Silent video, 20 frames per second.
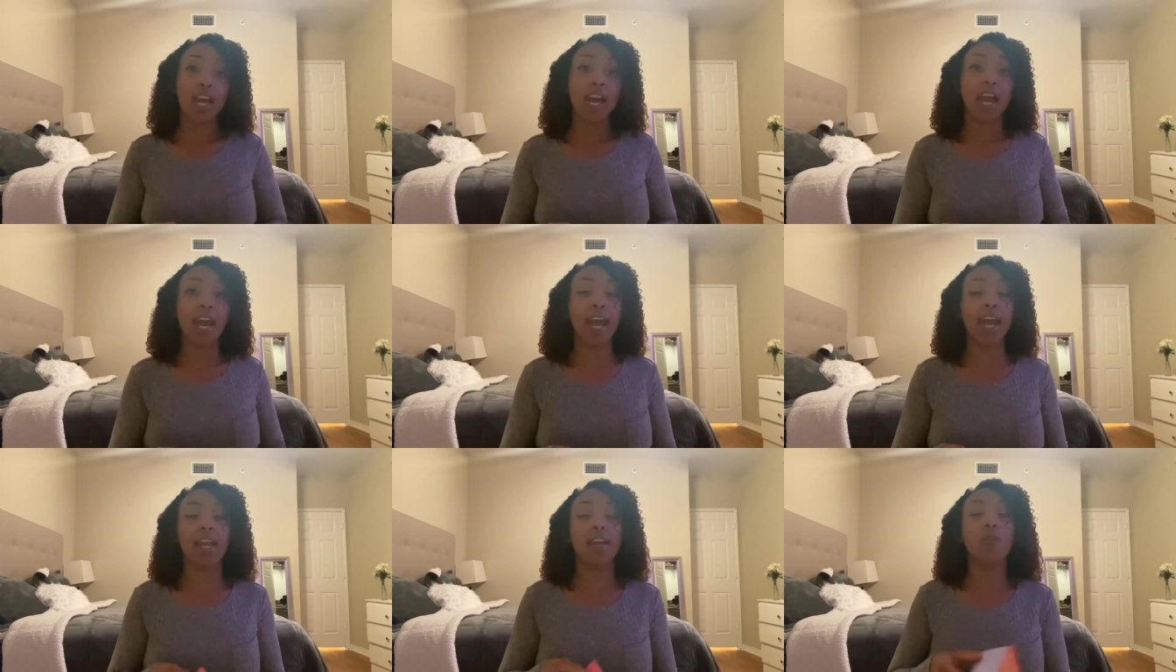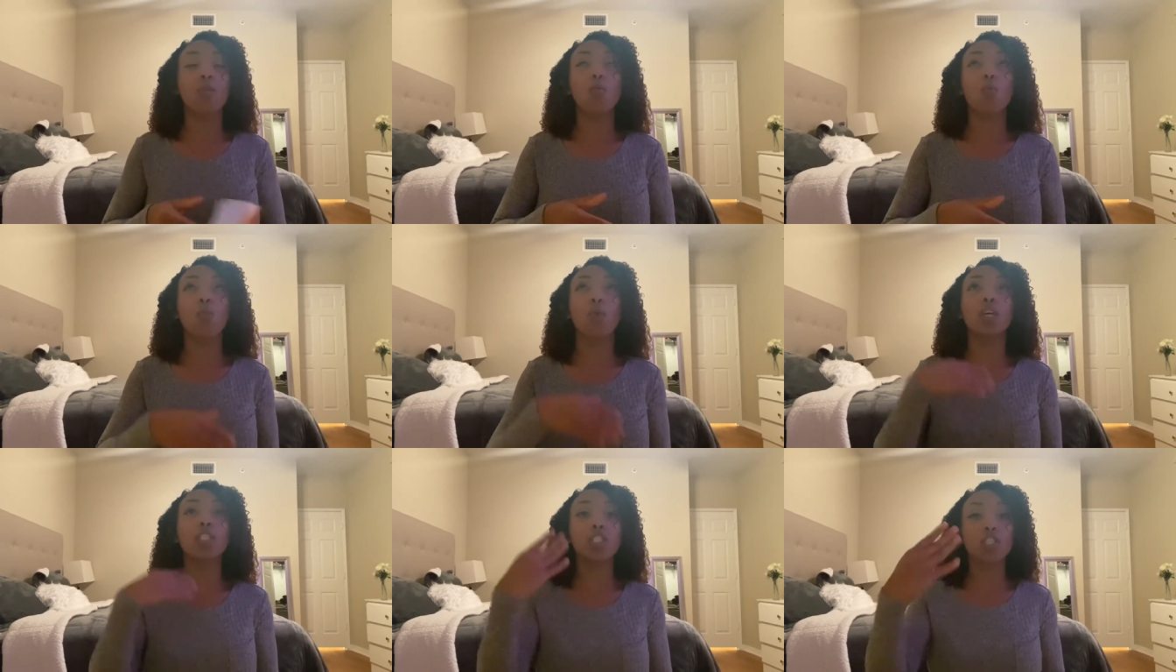And
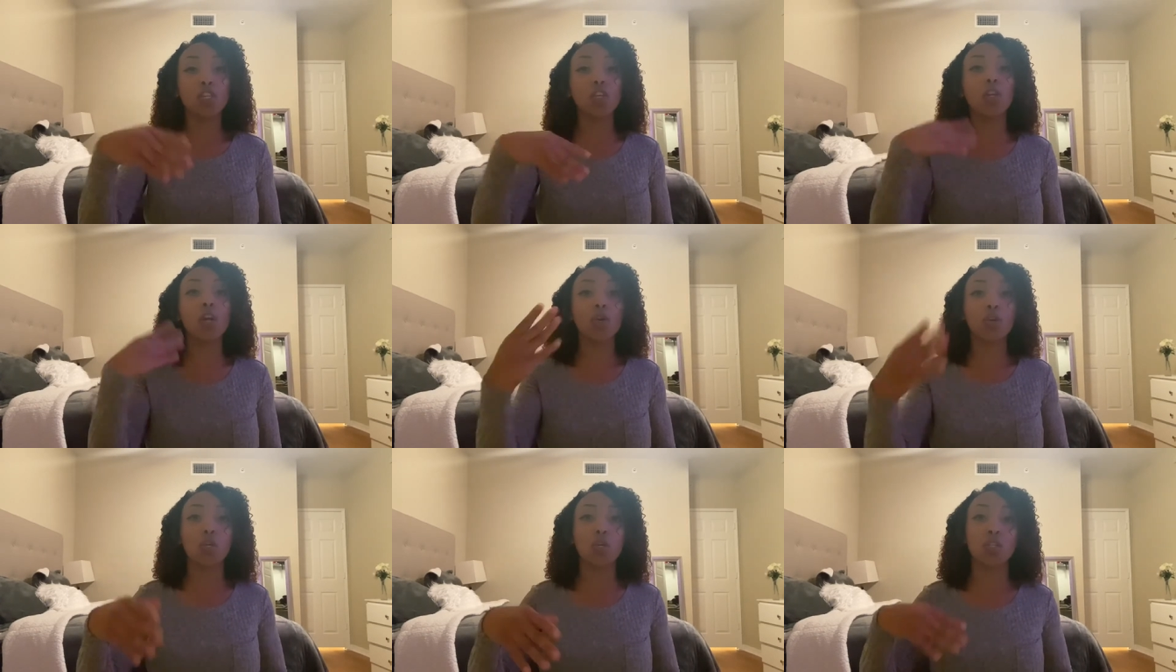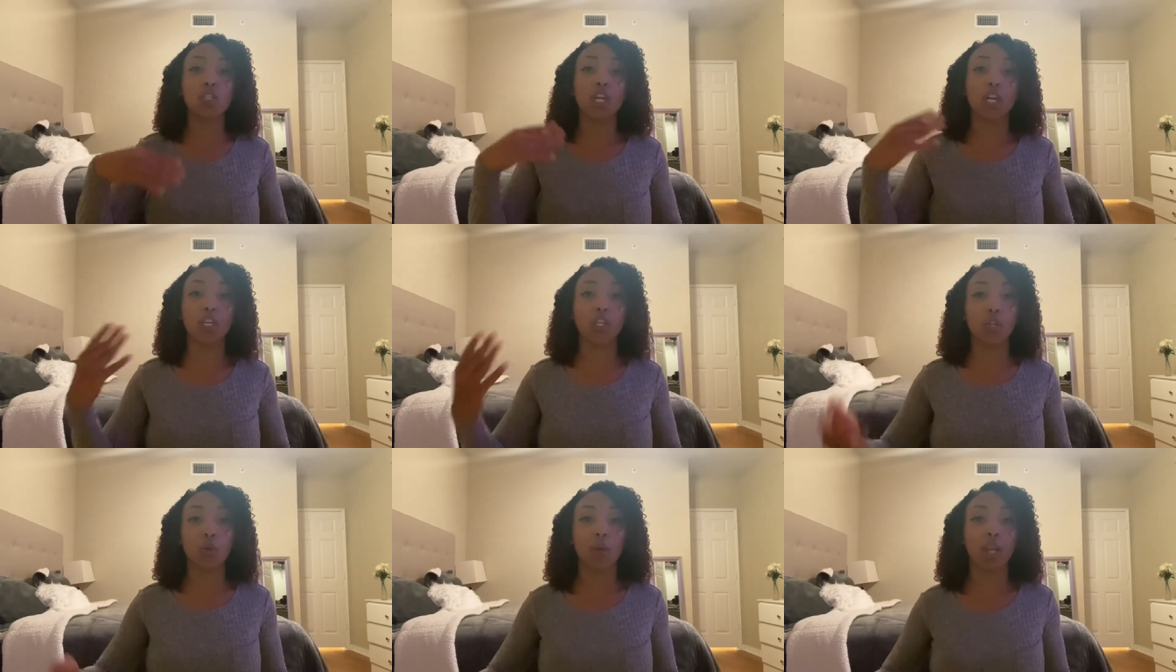once, you know, you
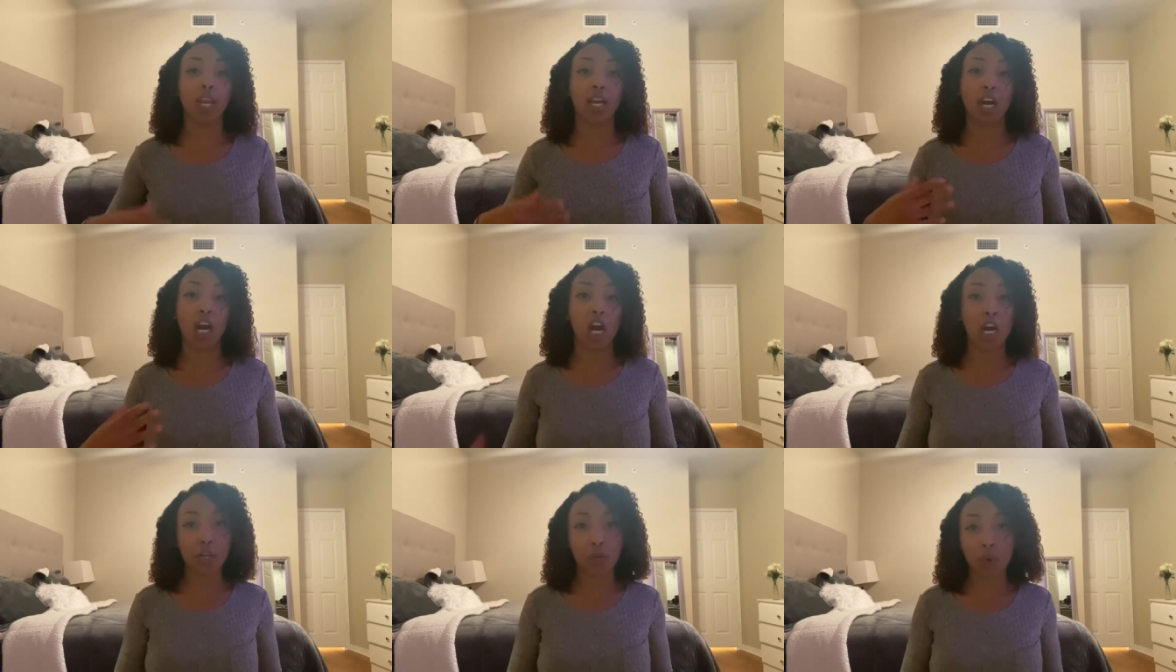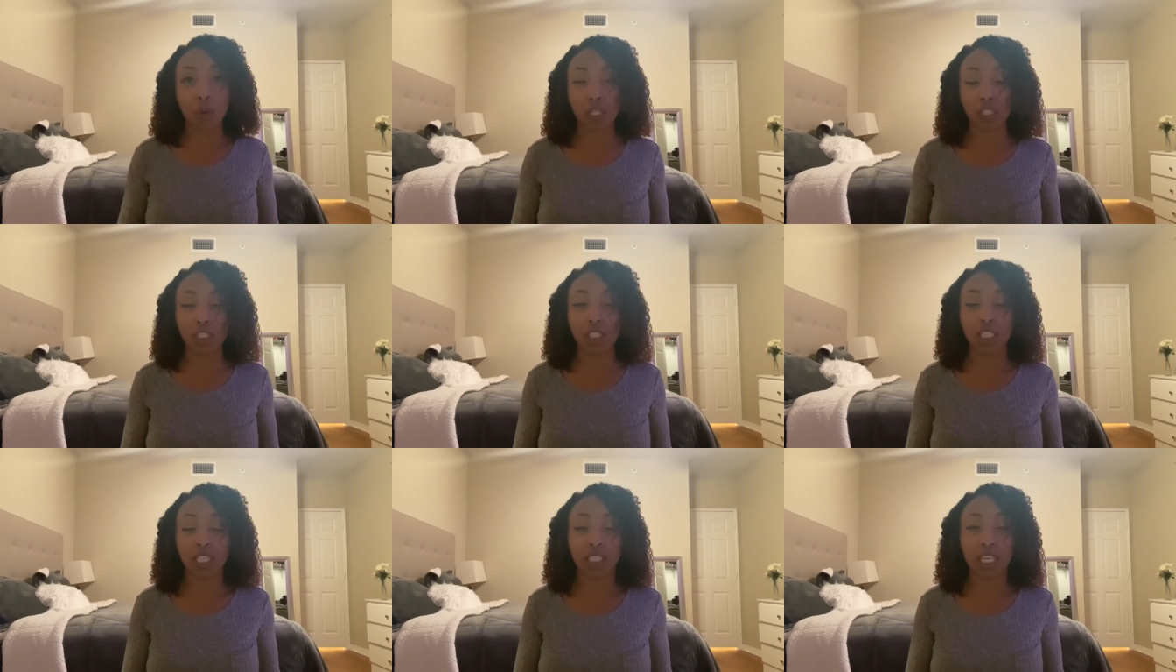start doing like 100
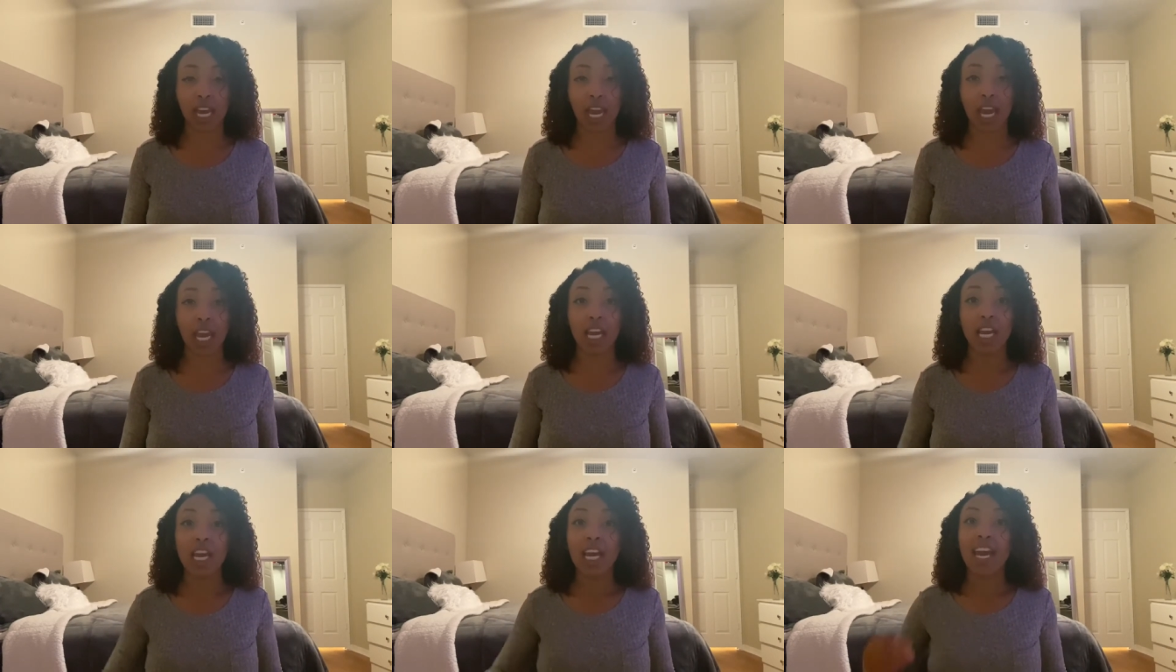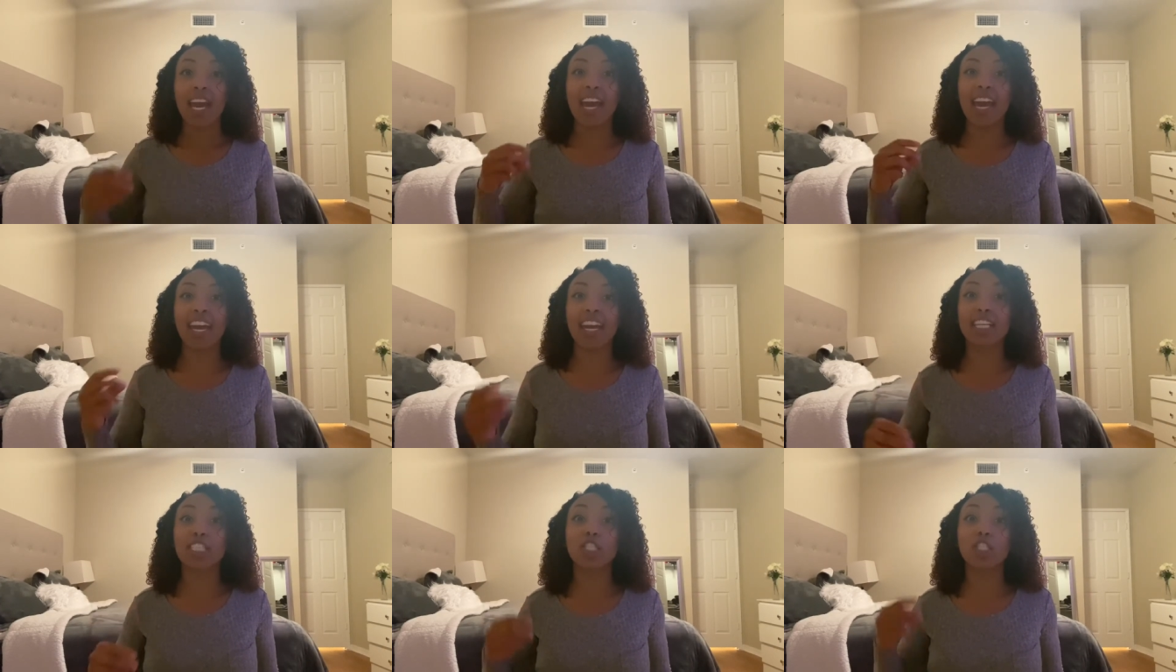questions a day, it
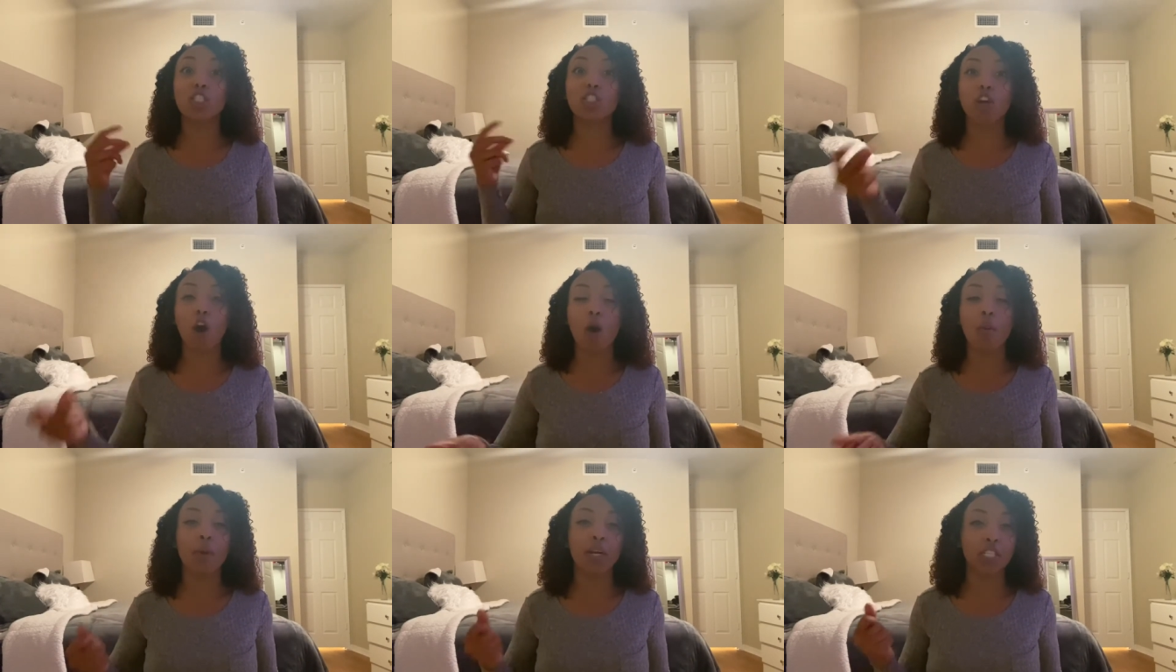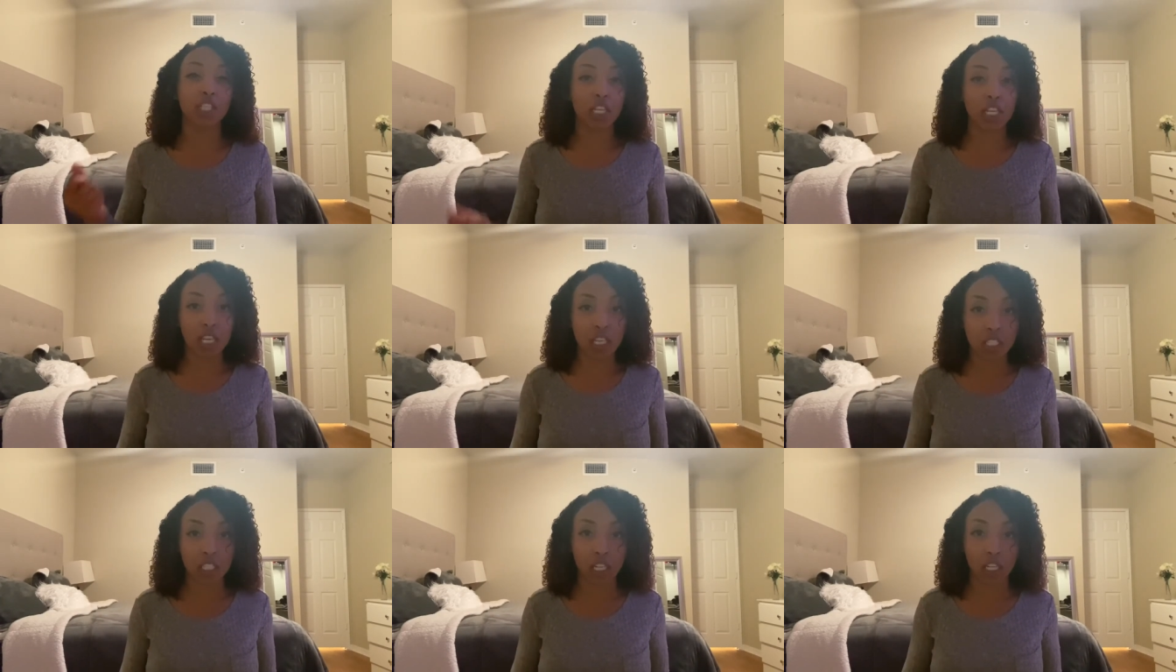gets so much
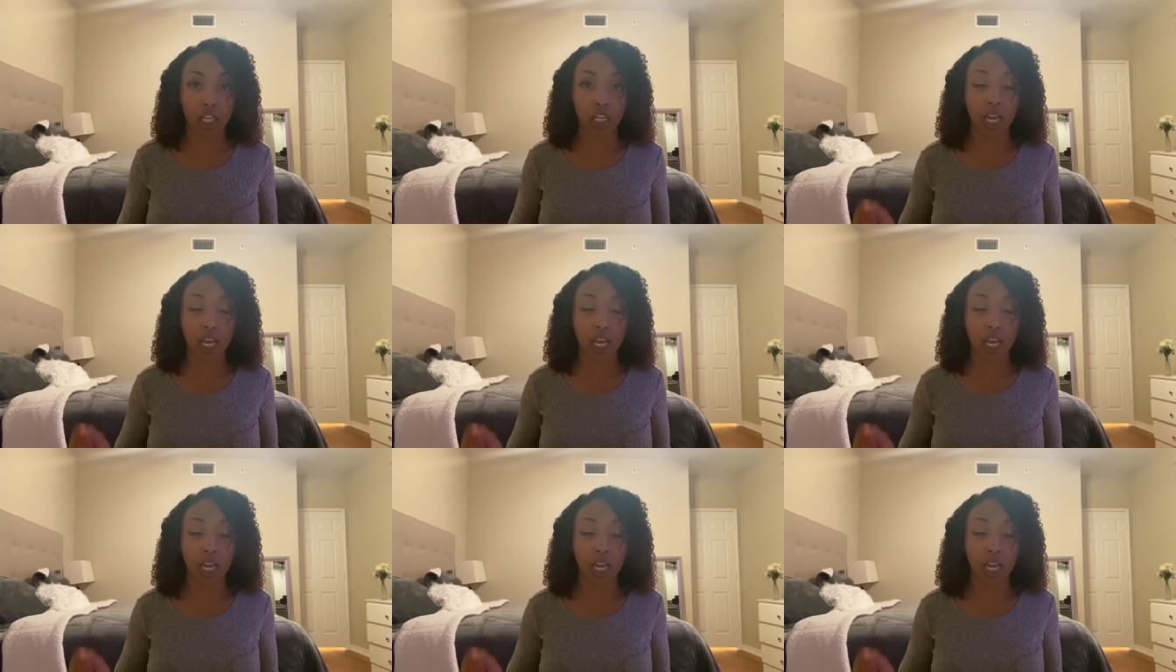easier.